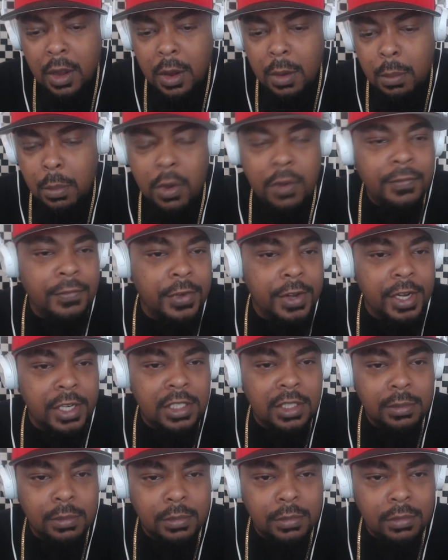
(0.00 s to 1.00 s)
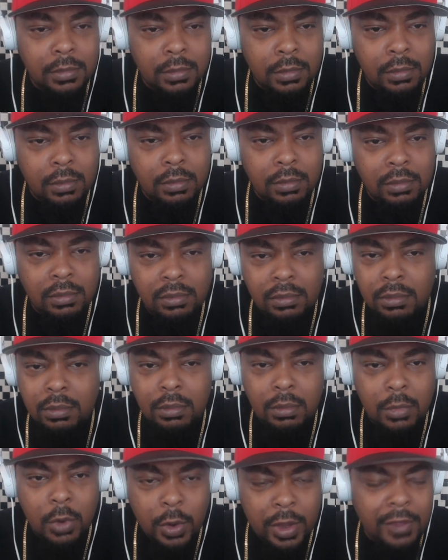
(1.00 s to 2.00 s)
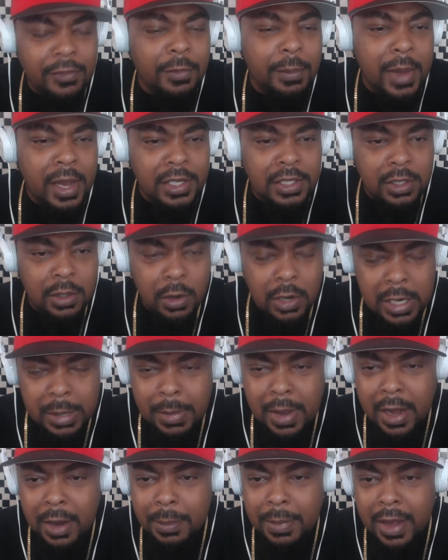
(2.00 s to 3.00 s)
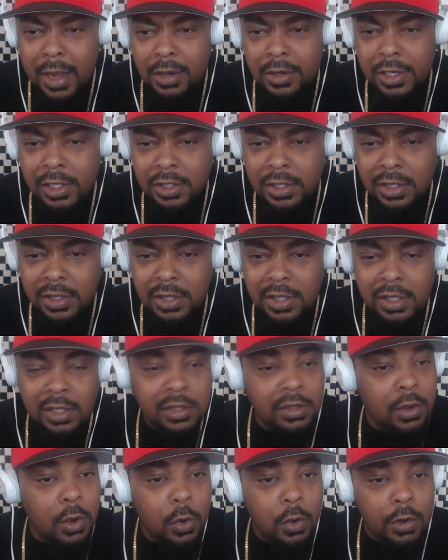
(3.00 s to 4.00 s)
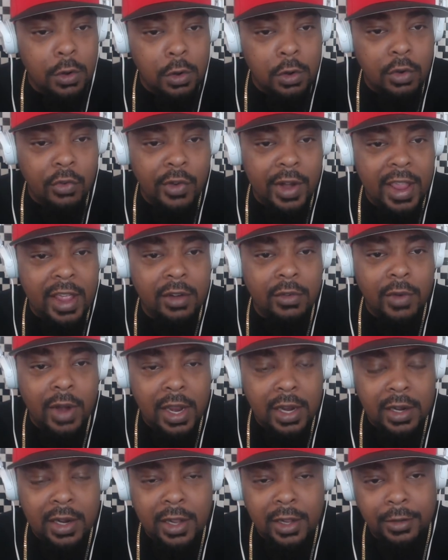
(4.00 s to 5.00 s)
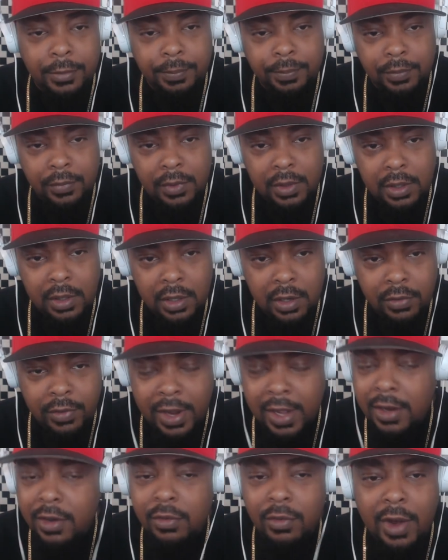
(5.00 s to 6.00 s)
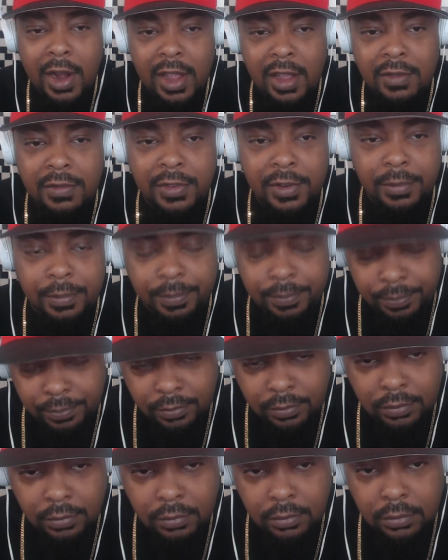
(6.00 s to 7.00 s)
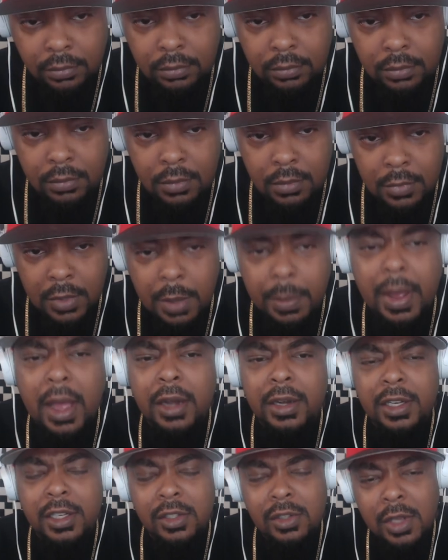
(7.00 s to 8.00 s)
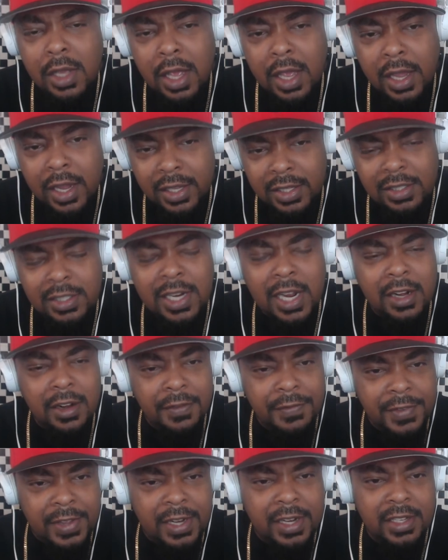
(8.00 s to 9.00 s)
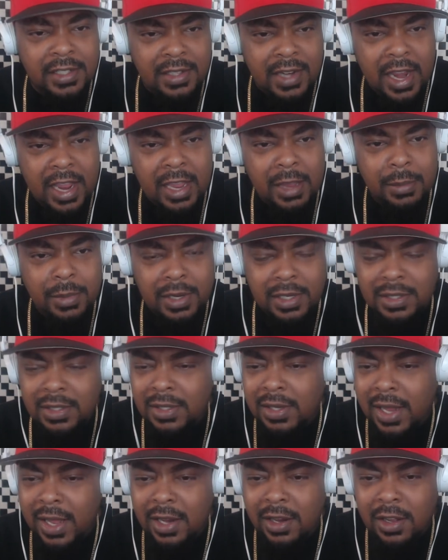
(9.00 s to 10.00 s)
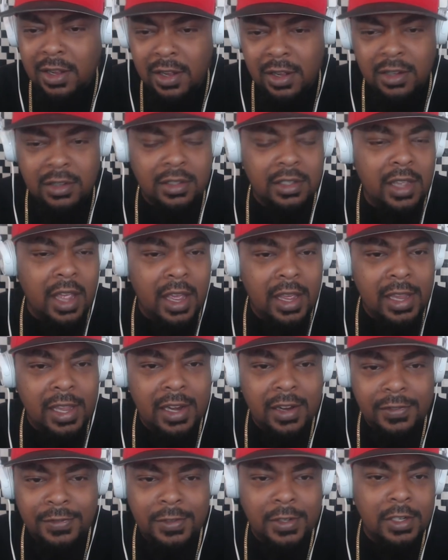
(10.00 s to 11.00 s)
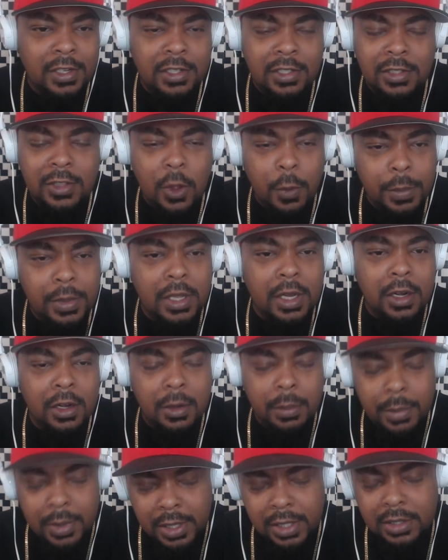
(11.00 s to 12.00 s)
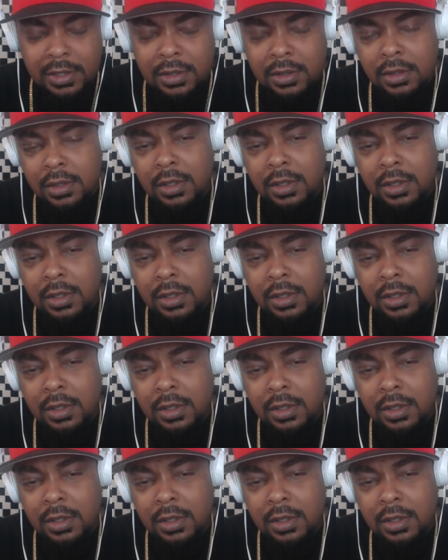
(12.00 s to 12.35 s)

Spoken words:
More footage and more information going to come out about this because he's going on a rant right now. He ranting and raving about this because he's trying to defend his name because he's like, look, y'all ain't the fun to just throw me under the bus.